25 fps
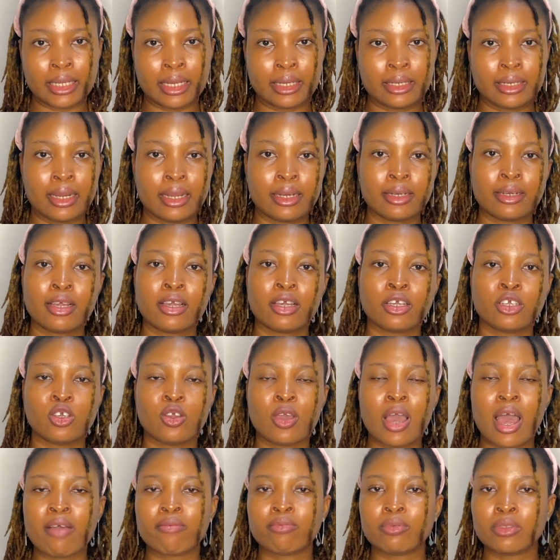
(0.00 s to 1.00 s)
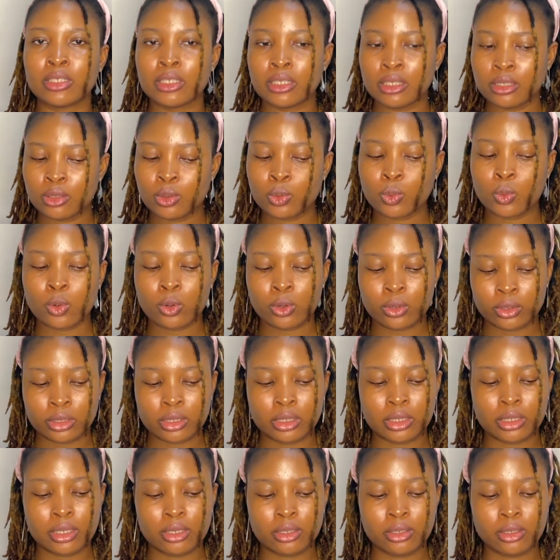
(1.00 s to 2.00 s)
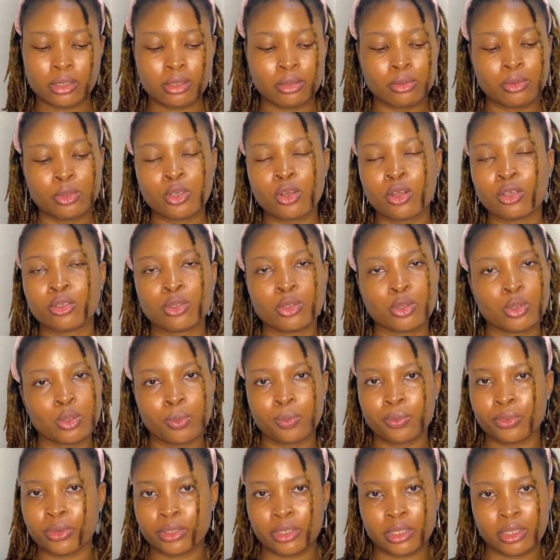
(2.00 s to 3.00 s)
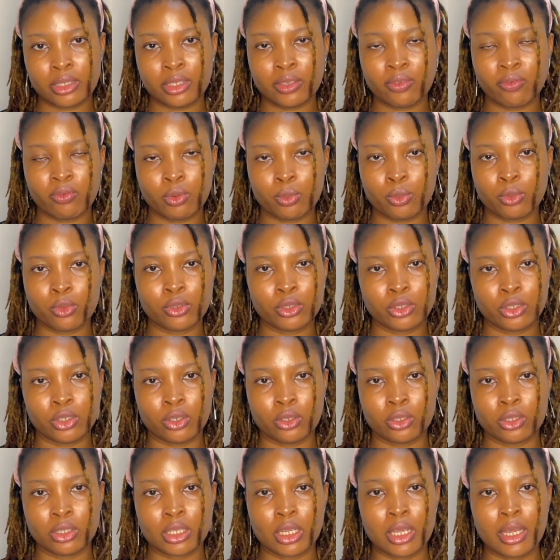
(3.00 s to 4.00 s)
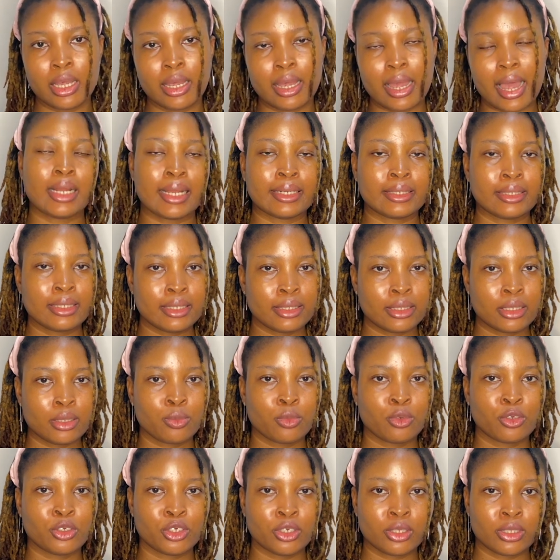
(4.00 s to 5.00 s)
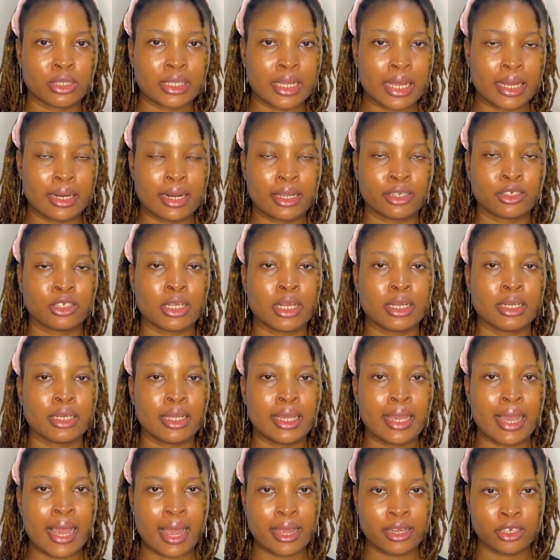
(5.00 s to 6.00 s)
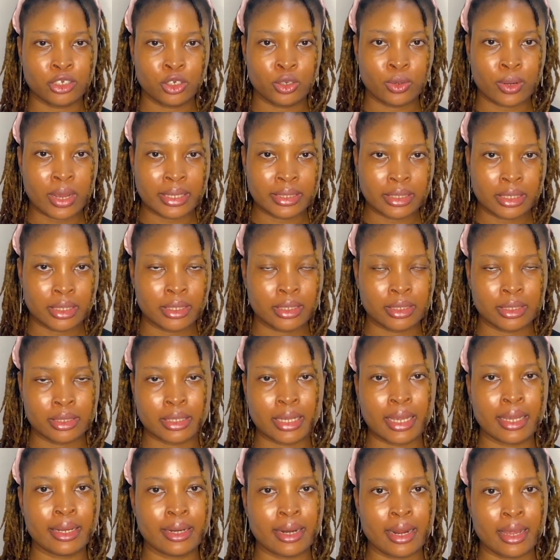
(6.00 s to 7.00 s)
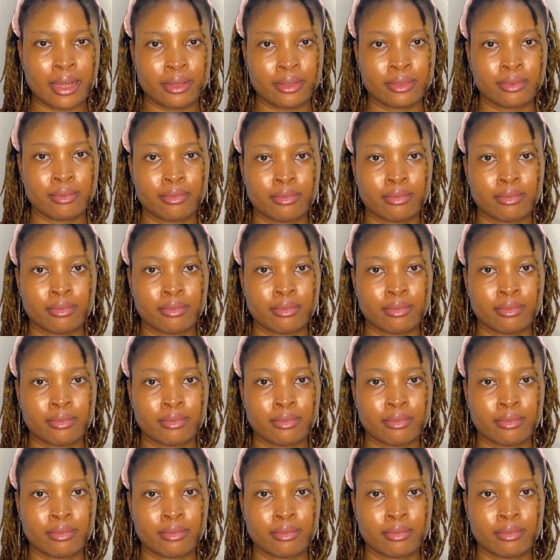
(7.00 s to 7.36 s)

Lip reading: And then you have these ones, these not so positive emotions. And these emotions can actually guide you as a designer.